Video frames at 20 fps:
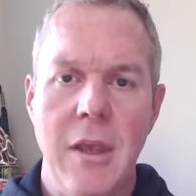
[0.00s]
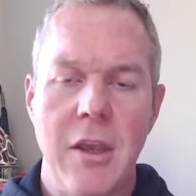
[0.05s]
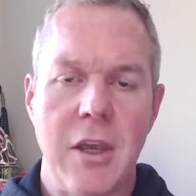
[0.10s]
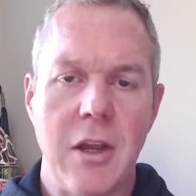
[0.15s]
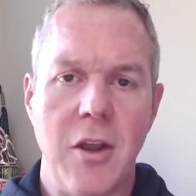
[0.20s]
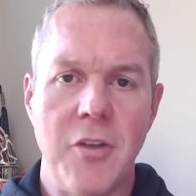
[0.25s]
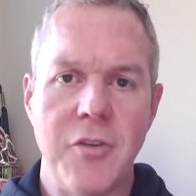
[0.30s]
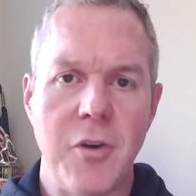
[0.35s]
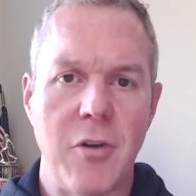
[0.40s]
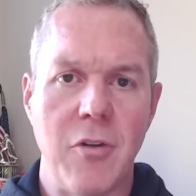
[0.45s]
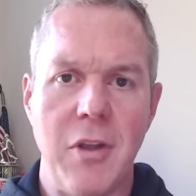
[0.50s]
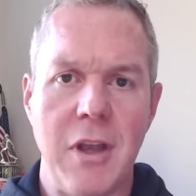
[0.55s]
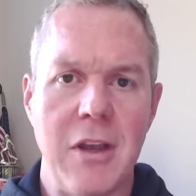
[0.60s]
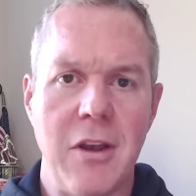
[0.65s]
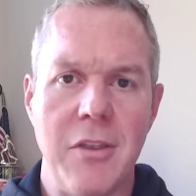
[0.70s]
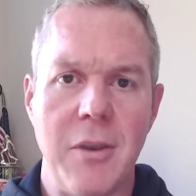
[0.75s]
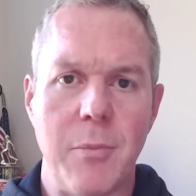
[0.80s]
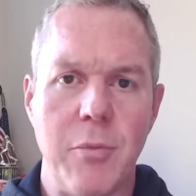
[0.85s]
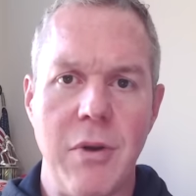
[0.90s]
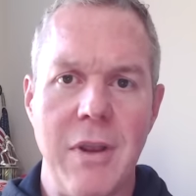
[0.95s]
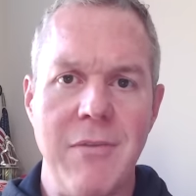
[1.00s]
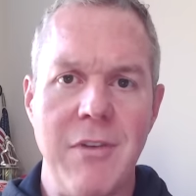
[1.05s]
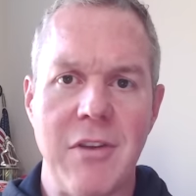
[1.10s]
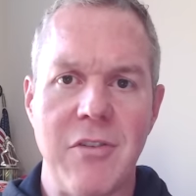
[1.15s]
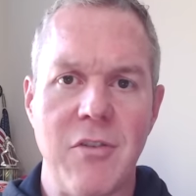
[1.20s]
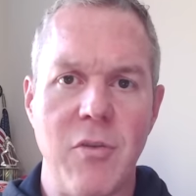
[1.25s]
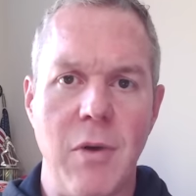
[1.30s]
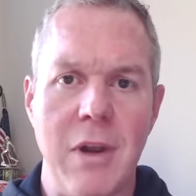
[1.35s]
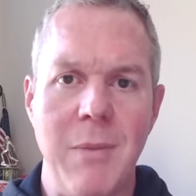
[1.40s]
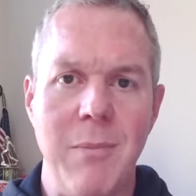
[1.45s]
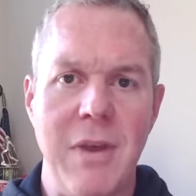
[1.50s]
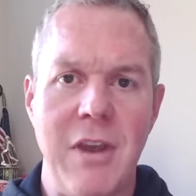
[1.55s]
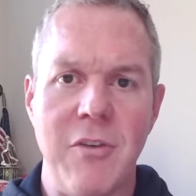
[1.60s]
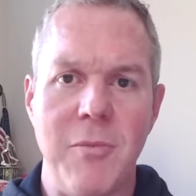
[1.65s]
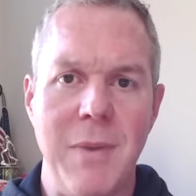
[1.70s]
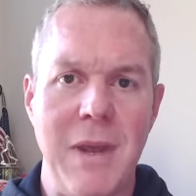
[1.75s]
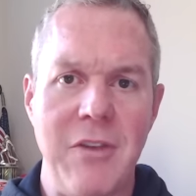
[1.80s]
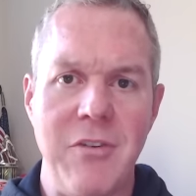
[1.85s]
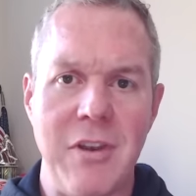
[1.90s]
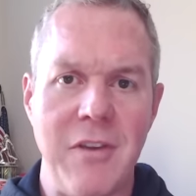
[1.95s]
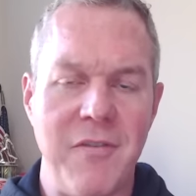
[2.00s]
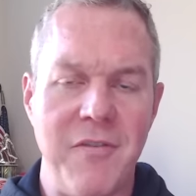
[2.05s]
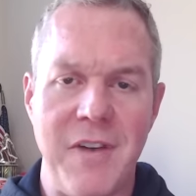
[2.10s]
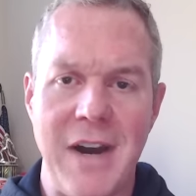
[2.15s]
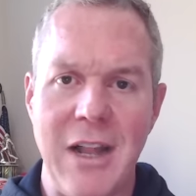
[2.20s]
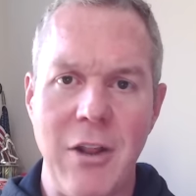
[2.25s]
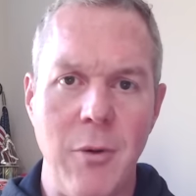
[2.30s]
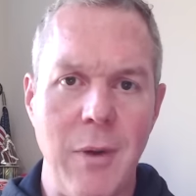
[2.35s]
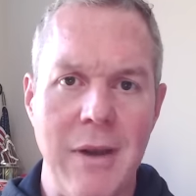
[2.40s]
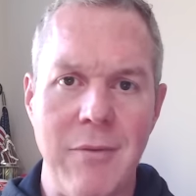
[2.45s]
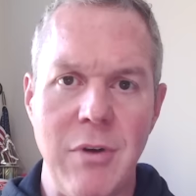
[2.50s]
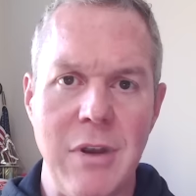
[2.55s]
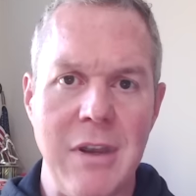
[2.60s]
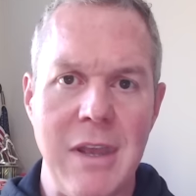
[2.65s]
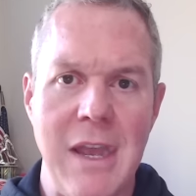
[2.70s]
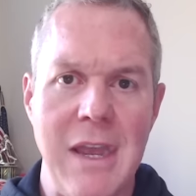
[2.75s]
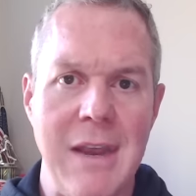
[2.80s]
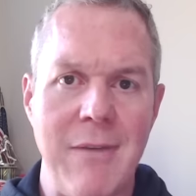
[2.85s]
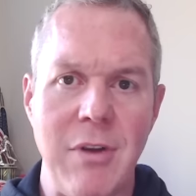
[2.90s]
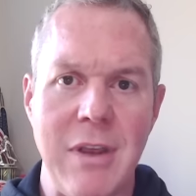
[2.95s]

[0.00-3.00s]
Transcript: You can also click on the previous twenty best bets. You can follow every day.